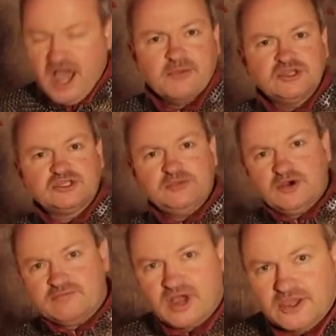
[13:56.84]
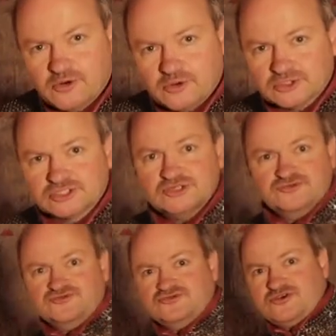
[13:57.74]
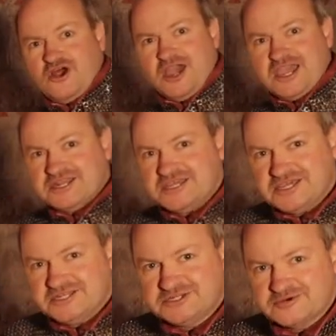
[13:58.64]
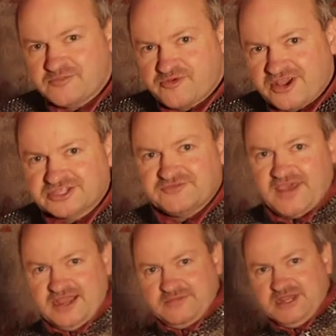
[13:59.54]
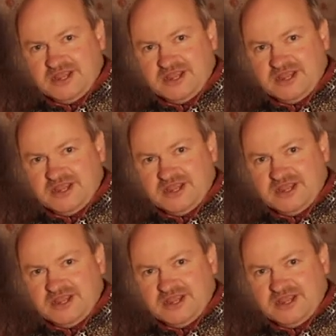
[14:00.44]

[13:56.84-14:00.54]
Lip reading: I wish to be on my horse, riding into a press of enemy